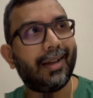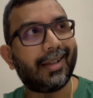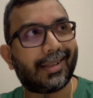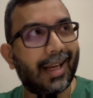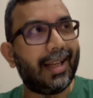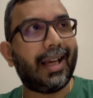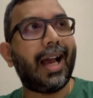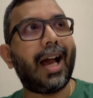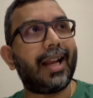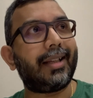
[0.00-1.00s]
studying
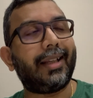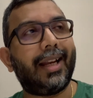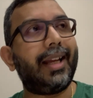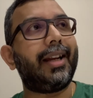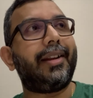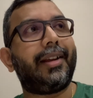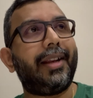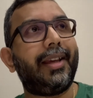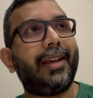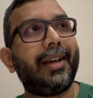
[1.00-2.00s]
hard, getting a
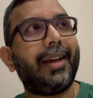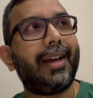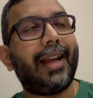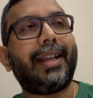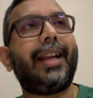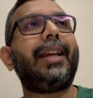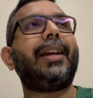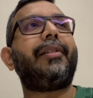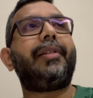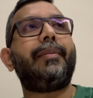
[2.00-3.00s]
degree, and getting a
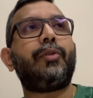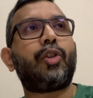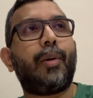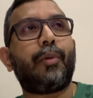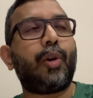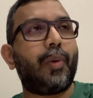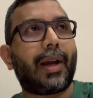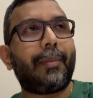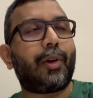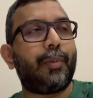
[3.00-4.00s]
dream job, go to work,
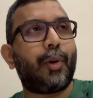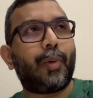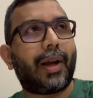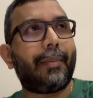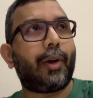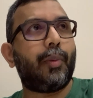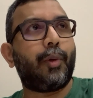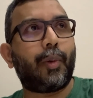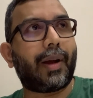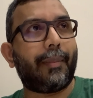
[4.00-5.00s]
come back home, go to work, come back home,
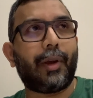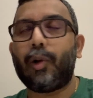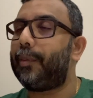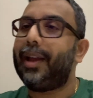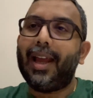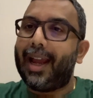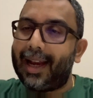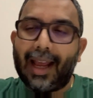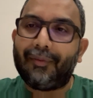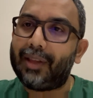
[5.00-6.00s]
go to work, come back home,
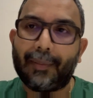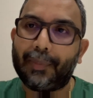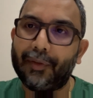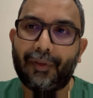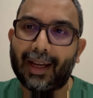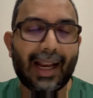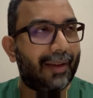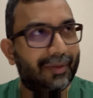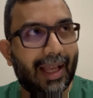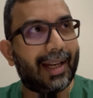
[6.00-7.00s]
and have that perfect
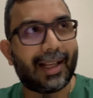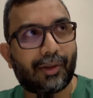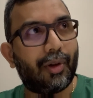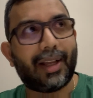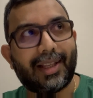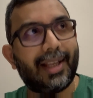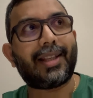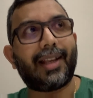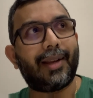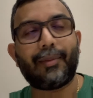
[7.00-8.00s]
life. That does not
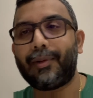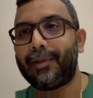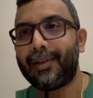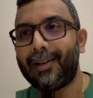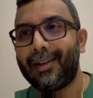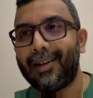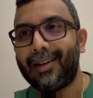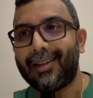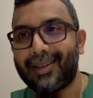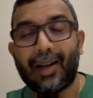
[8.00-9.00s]
exist anymore.
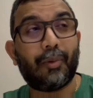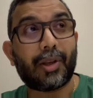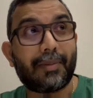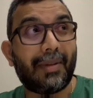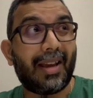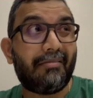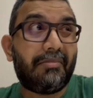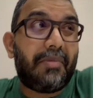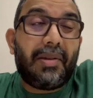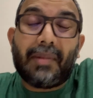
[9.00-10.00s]
That was my
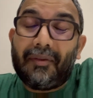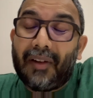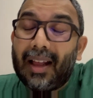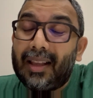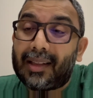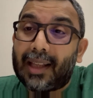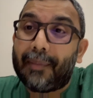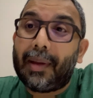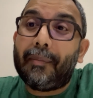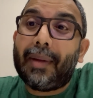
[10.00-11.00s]
maybe my father's
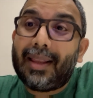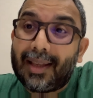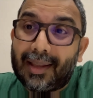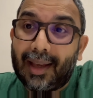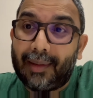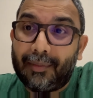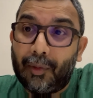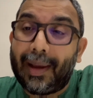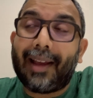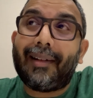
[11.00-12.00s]
time, my mother's time, or
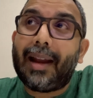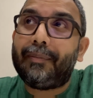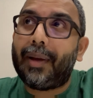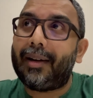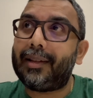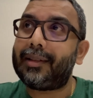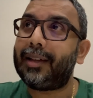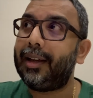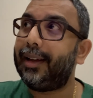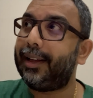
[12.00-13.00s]
my grandparents.
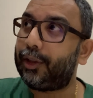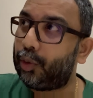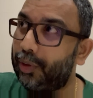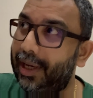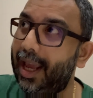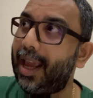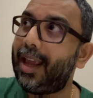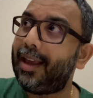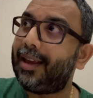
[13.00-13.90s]
Today,